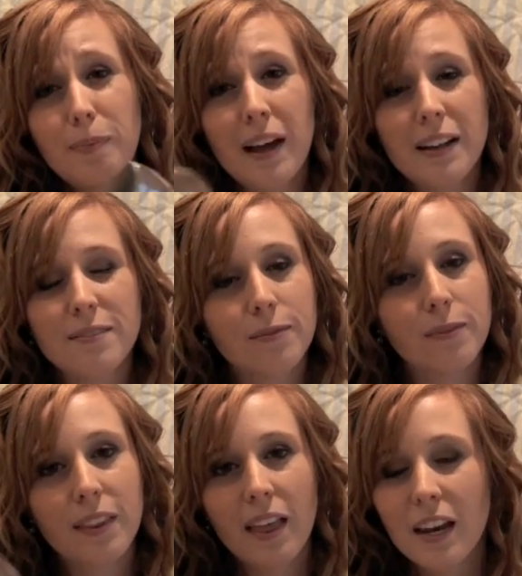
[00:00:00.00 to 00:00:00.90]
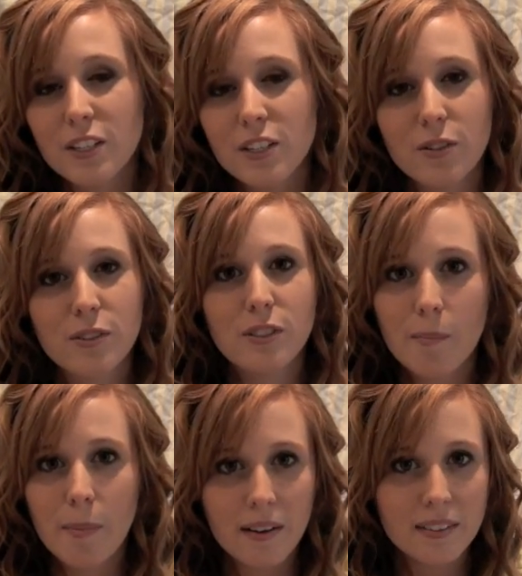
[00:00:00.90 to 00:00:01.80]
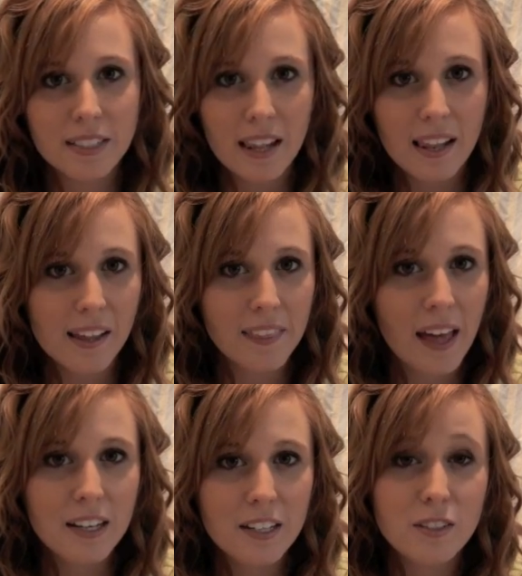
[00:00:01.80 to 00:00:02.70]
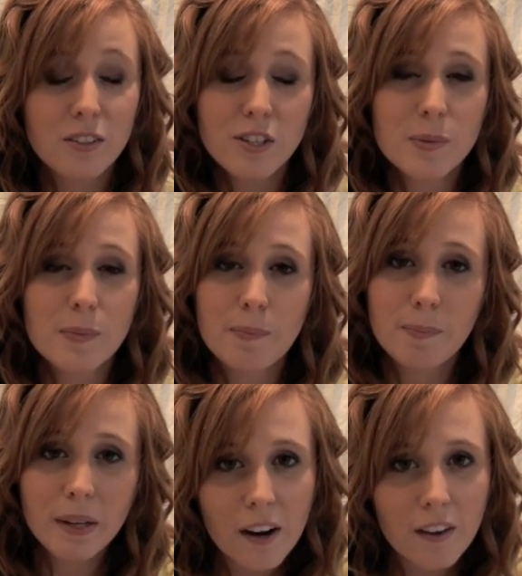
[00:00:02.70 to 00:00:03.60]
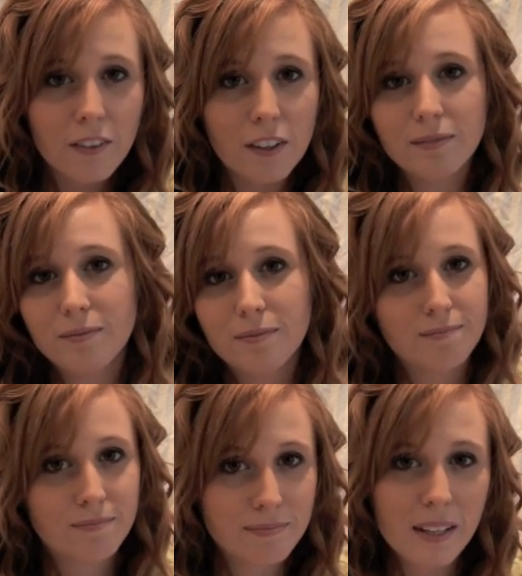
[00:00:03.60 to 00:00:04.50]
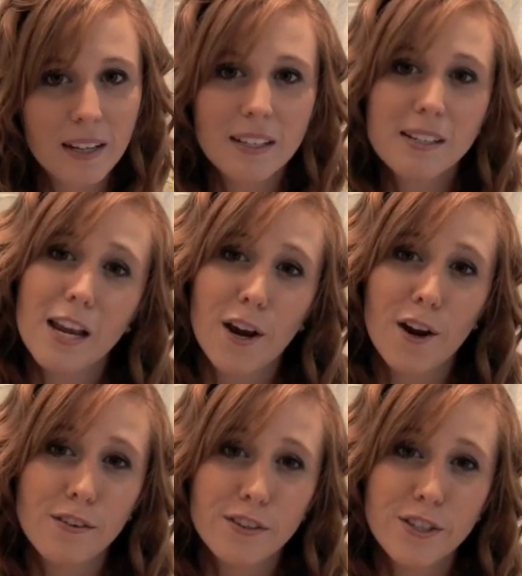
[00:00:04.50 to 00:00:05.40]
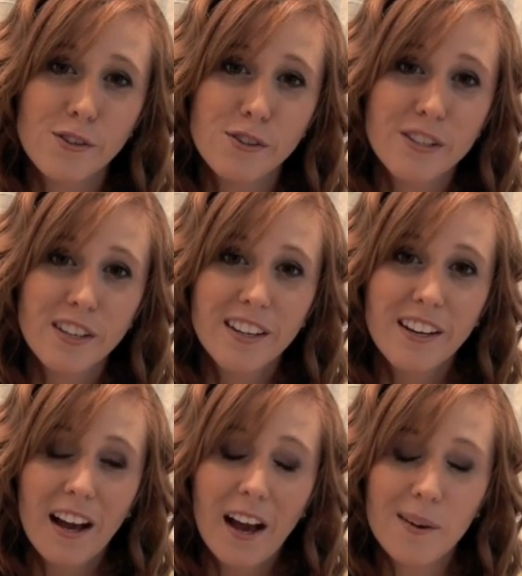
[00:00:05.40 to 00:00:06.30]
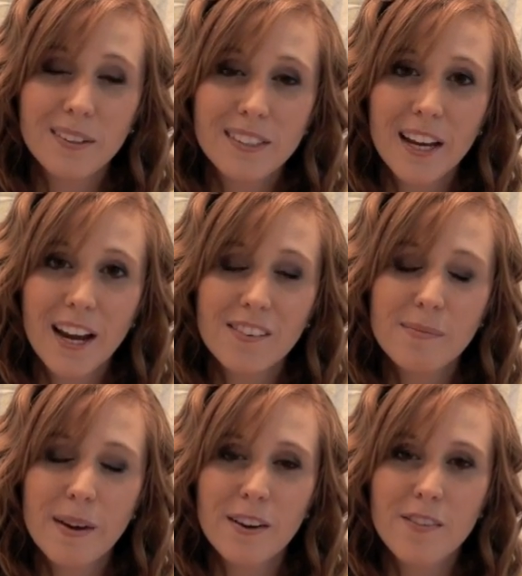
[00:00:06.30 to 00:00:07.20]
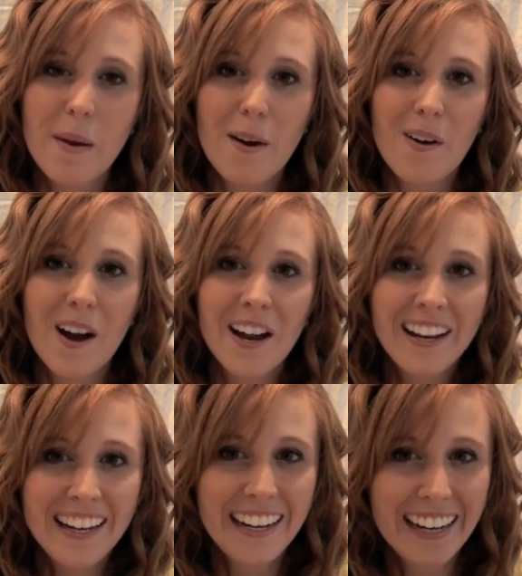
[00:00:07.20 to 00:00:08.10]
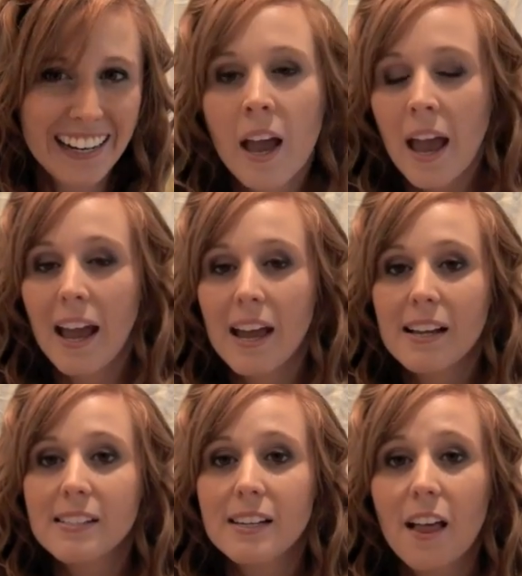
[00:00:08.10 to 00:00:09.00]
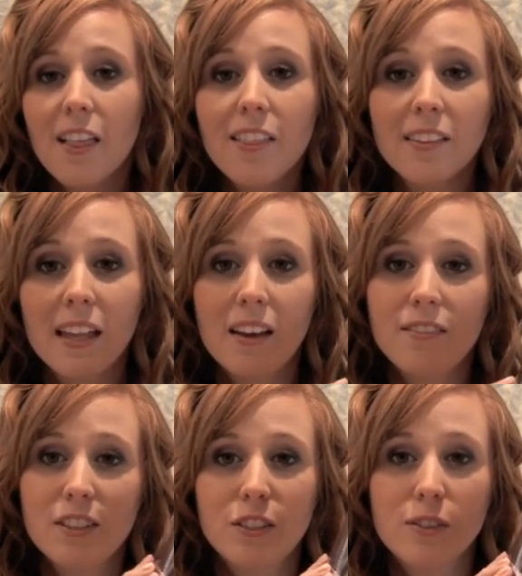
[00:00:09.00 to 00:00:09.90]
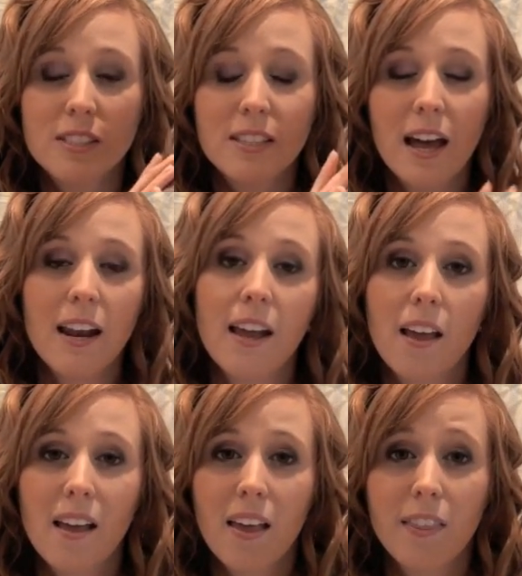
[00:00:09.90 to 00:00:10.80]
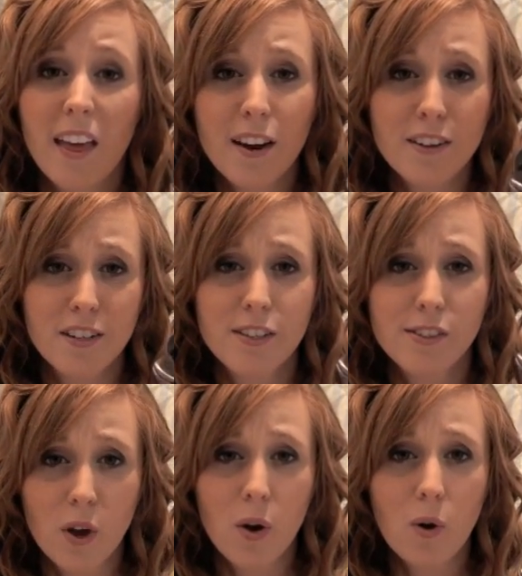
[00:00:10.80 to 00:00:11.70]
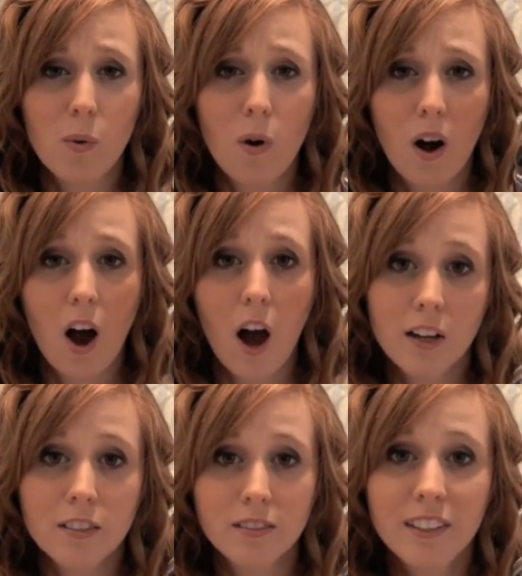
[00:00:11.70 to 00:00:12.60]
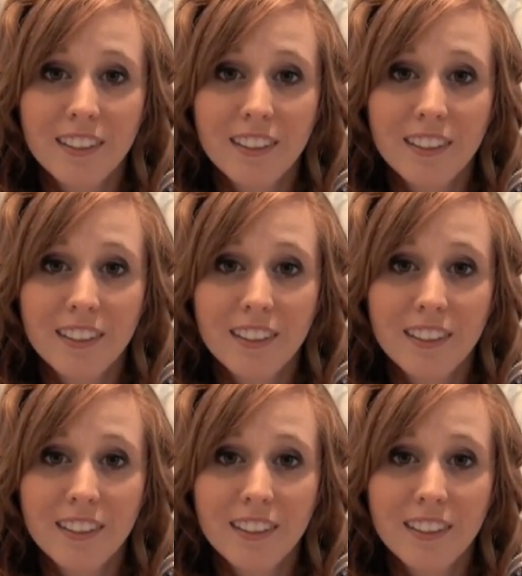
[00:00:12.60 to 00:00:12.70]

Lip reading: But with any shoes, they're bound to get like that, so just be careful. Take care of your shoes. I will take care of them better from now on. And another thing that I love these shoes is that they are just so hot.